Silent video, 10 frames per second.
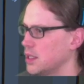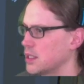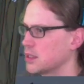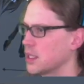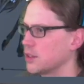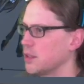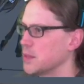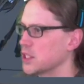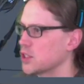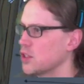That'll give
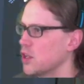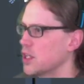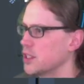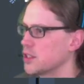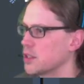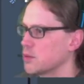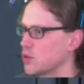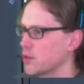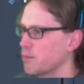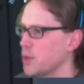me a star and some
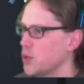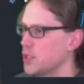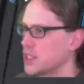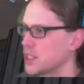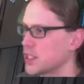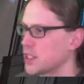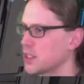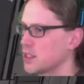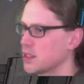sort of bonus.